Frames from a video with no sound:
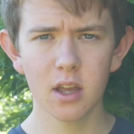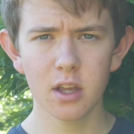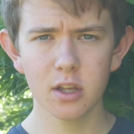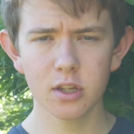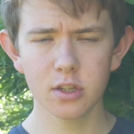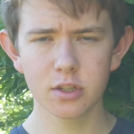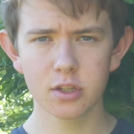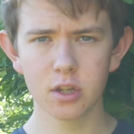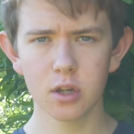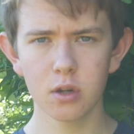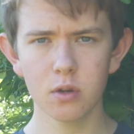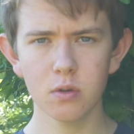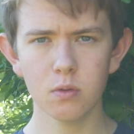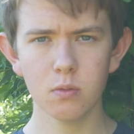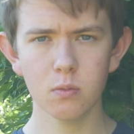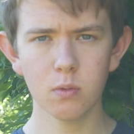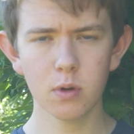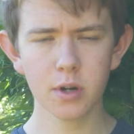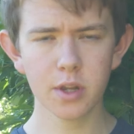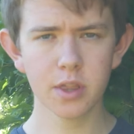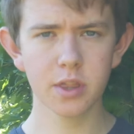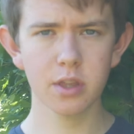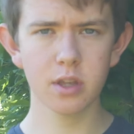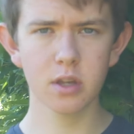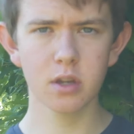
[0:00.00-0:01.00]
So one
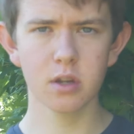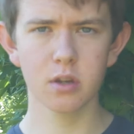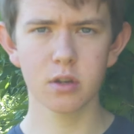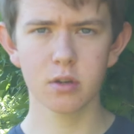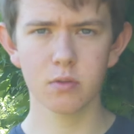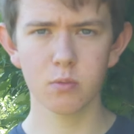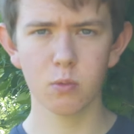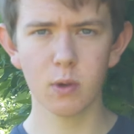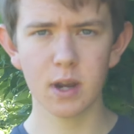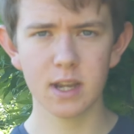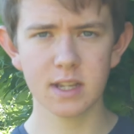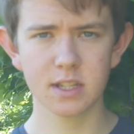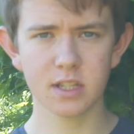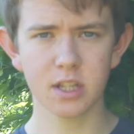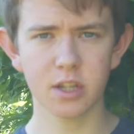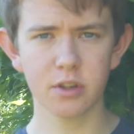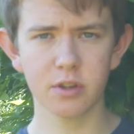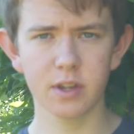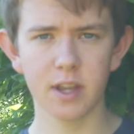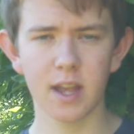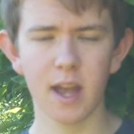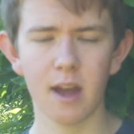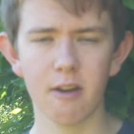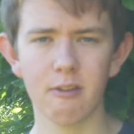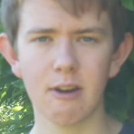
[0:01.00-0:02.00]
of the ways that you can
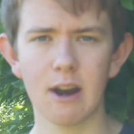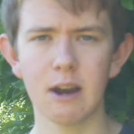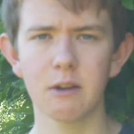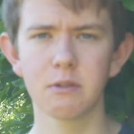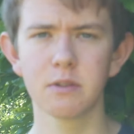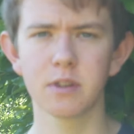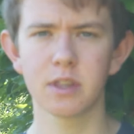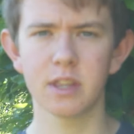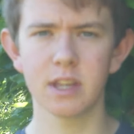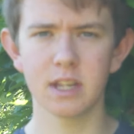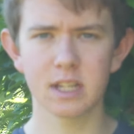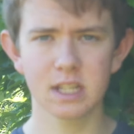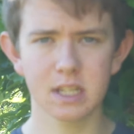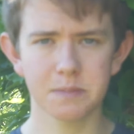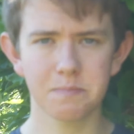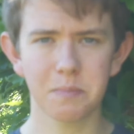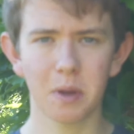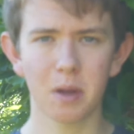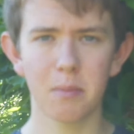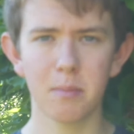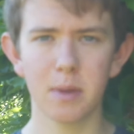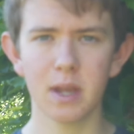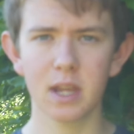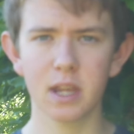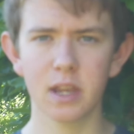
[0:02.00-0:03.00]
get around this is by
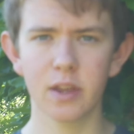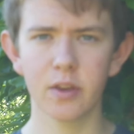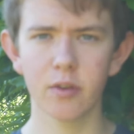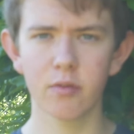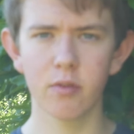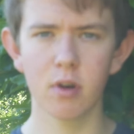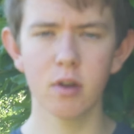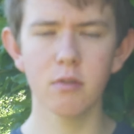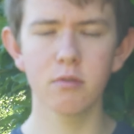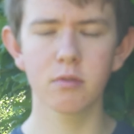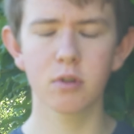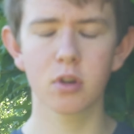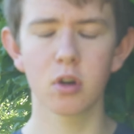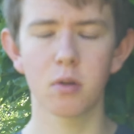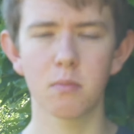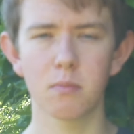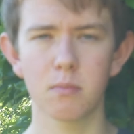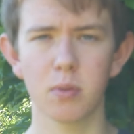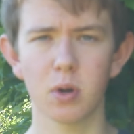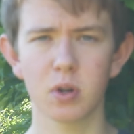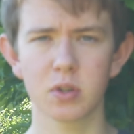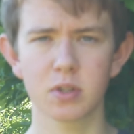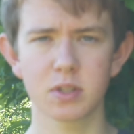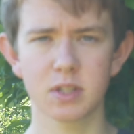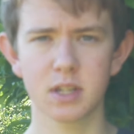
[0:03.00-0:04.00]
making your own
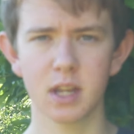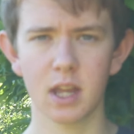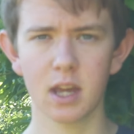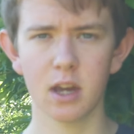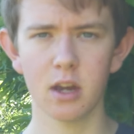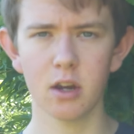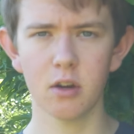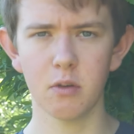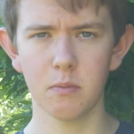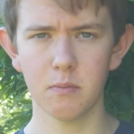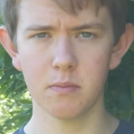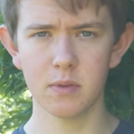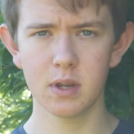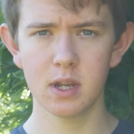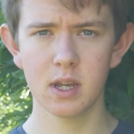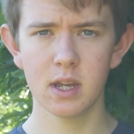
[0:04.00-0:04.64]
compost at home.